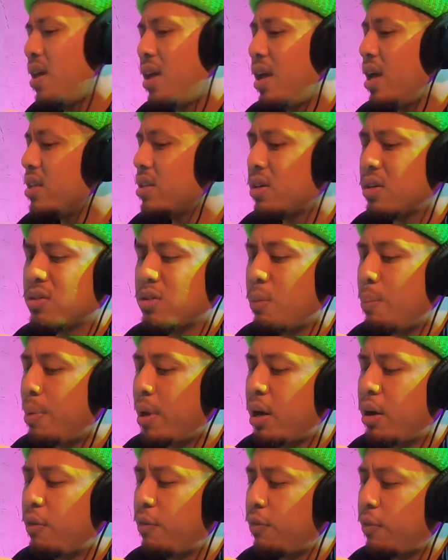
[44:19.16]
it's also
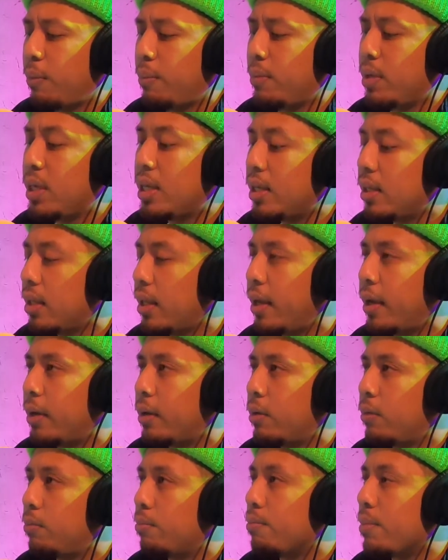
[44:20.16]
better for me, like
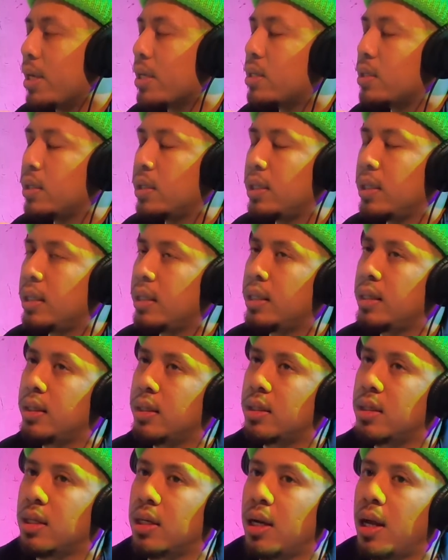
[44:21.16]
mentally,
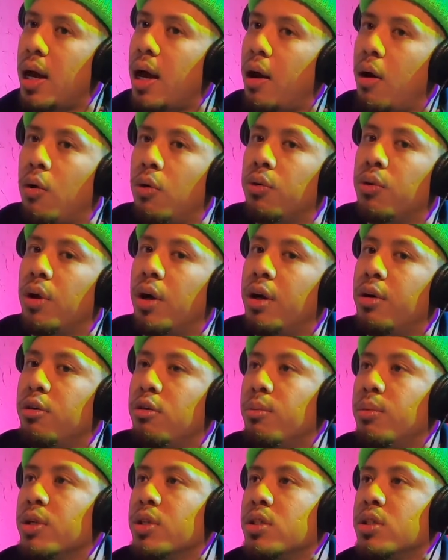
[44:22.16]
to not hold on to a
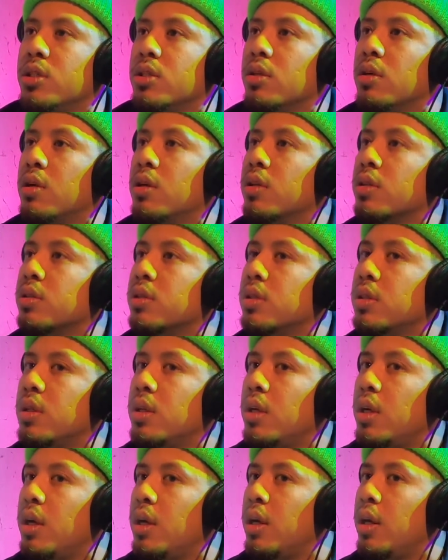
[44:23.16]
bunch of songs.
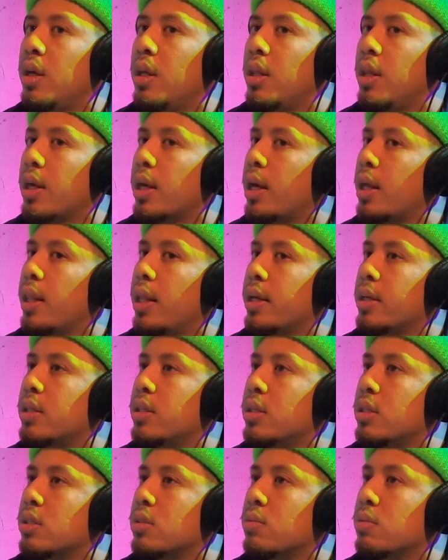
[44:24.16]
Like I like
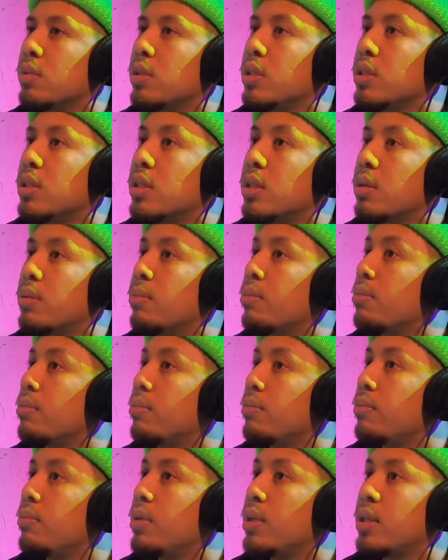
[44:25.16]
to just release them
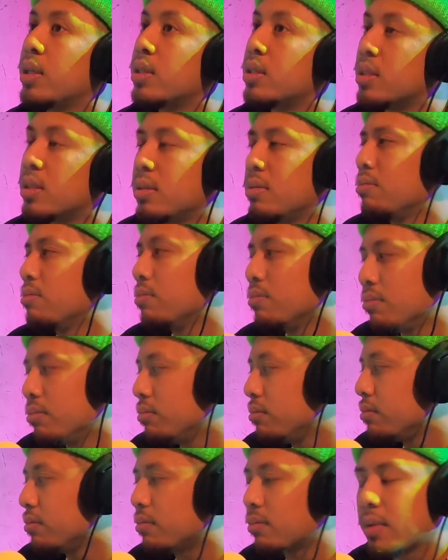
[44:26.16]
because
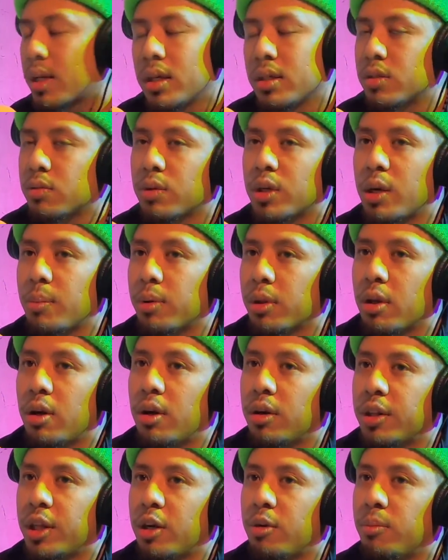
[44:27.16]
that's where they
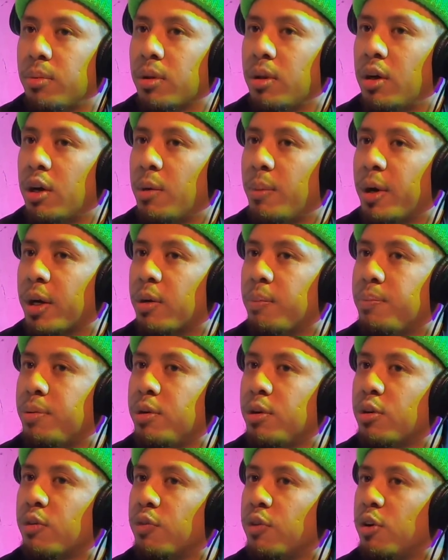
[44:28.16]
belong. They don't belong on my
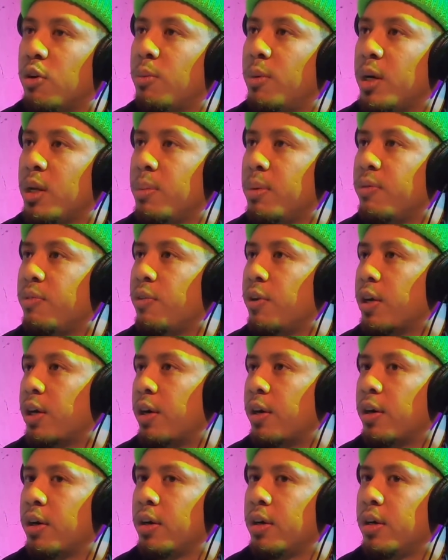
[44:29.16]
computer for nobody to be fucking
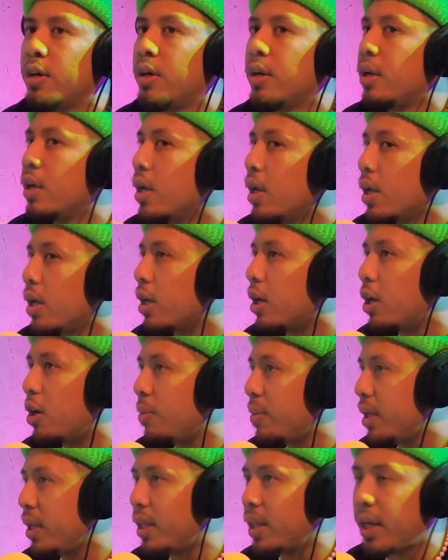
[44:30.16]
heard. You know what I
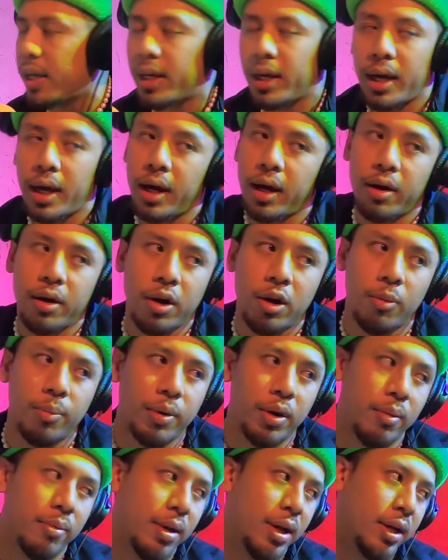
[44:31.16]
mean? Like I don't know,
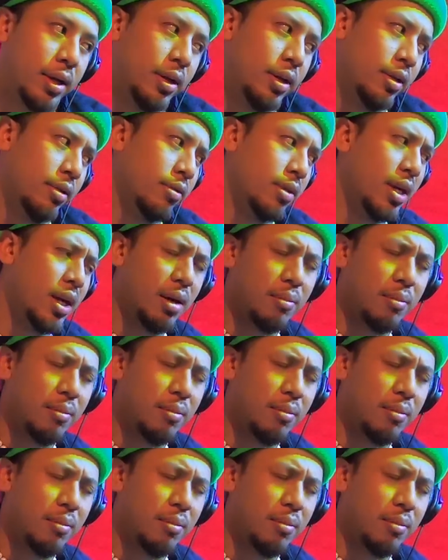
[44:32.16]
bro. I'm not gonna. Yeah,